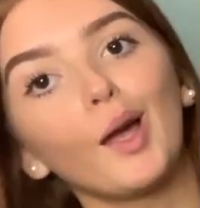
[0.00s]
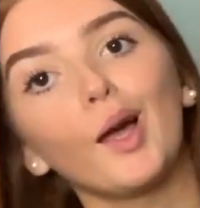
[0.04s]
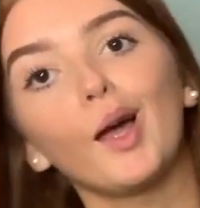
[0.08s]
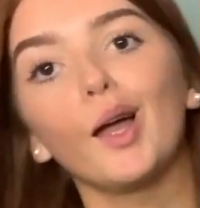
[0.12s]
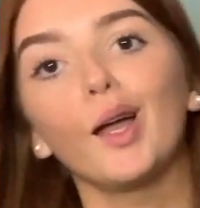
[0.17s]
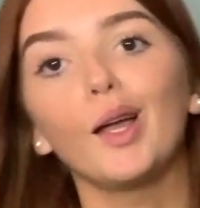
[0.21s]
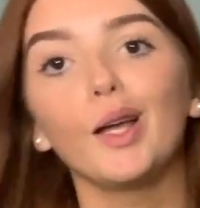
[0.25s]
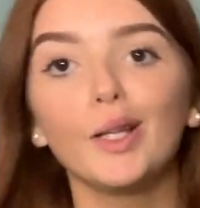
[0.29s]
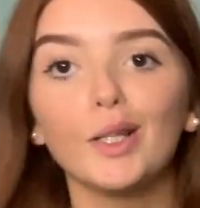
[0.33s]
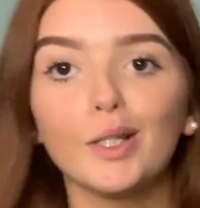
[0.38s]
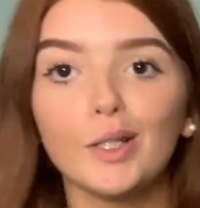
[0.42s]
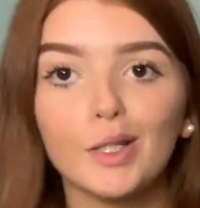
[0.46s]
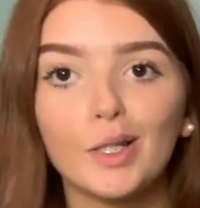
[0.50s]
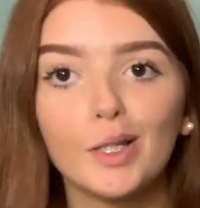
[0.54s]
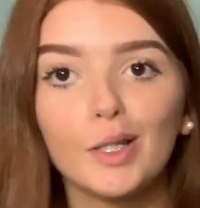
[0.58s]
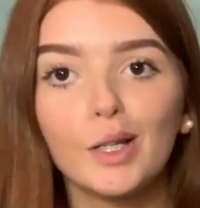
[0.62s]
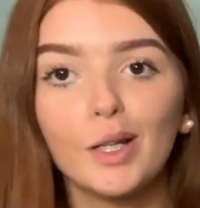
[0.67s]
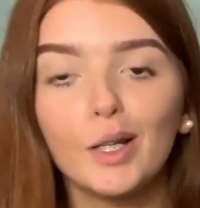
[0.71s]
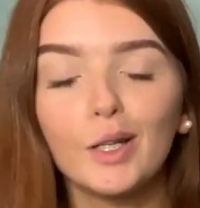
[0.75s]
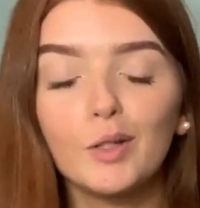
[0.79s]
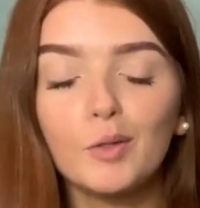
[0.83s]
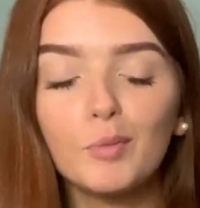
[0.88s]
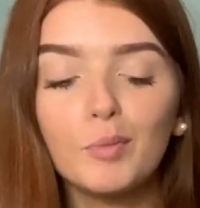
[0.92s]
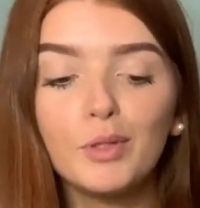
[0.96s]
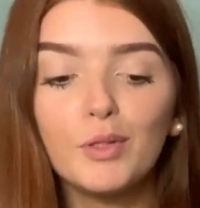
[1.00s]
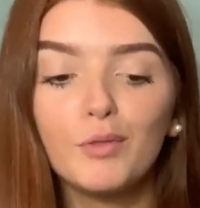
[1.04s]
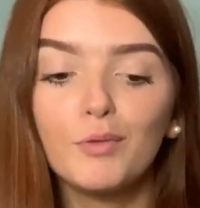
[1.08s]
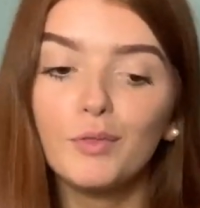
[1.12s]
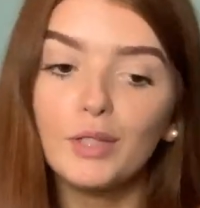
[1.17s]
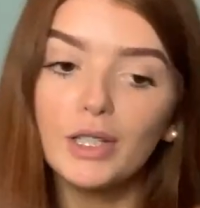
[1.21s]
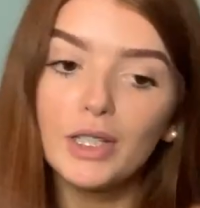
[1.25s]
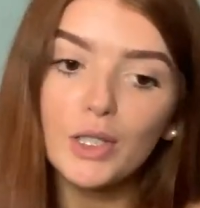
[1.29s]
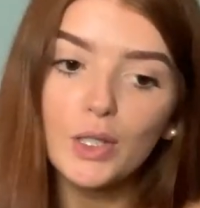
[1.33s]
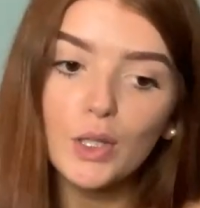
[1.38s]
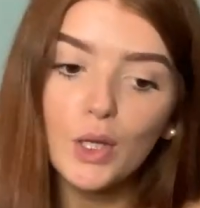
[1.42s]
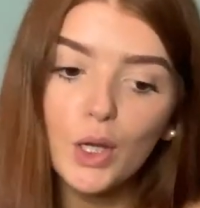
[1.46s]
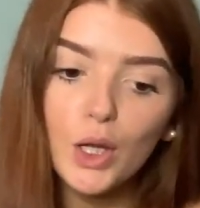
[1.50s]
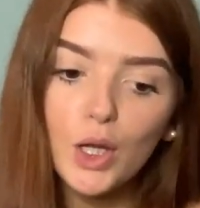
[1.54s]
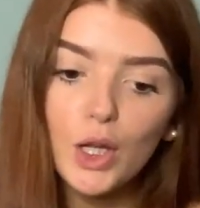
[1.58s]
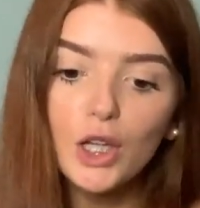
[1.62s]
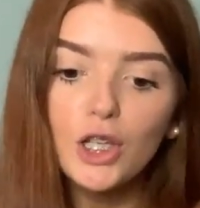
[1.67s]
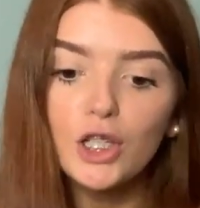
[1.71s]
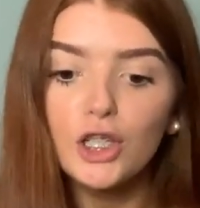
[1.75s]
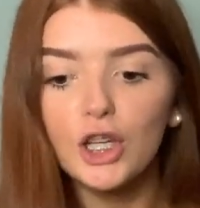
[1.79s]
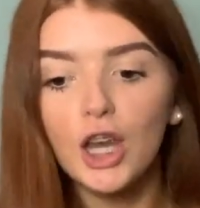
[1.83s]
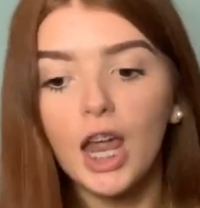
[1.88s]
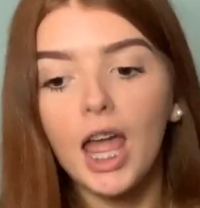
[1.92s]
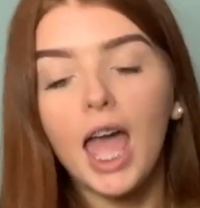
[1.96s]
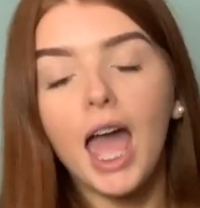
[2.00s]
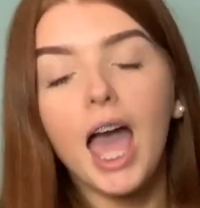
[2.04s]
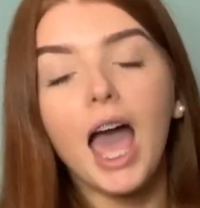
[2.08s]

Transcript: I did a little bit of research